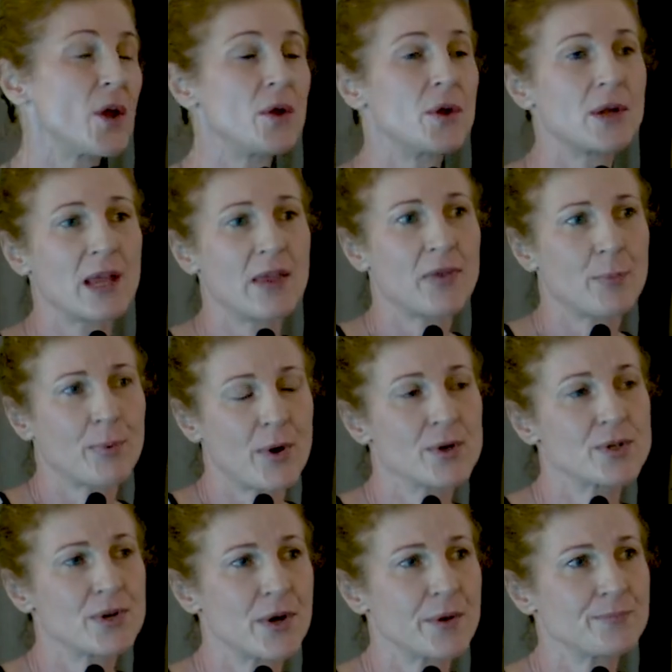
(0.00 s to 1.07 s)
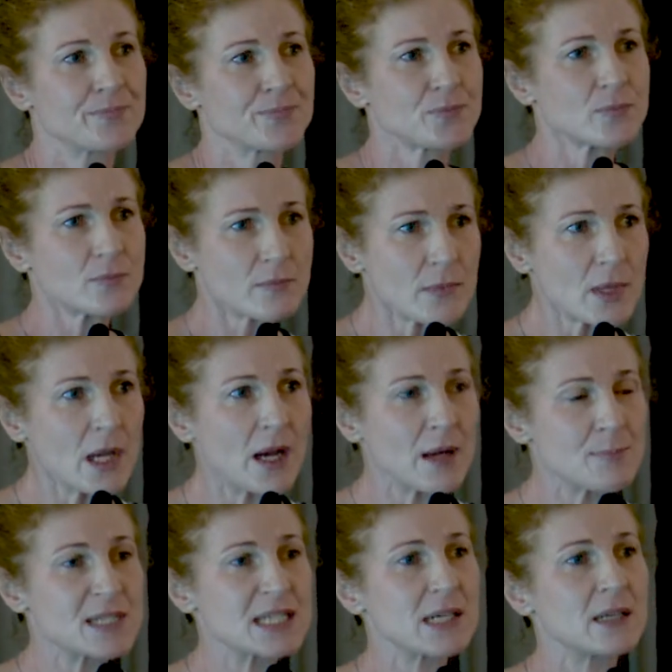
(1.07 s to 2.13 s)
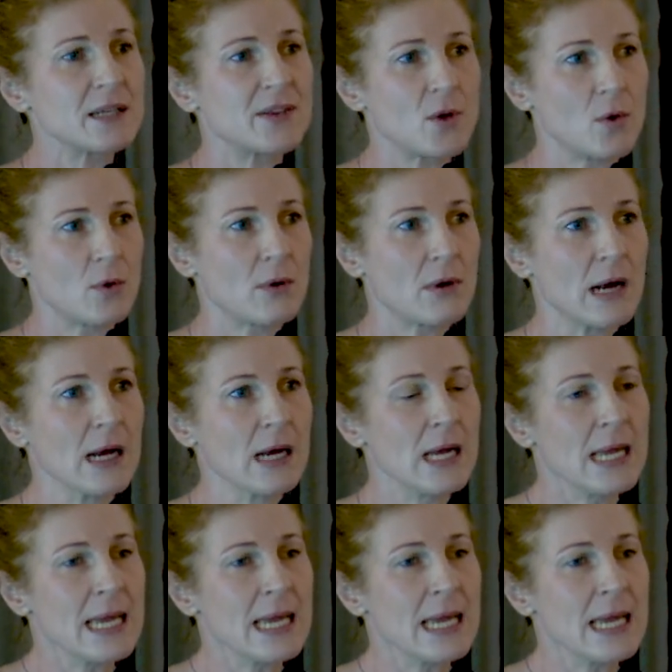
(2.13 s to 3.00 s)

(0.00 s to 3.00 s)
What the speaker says: who get the prodrome, particularly the aura.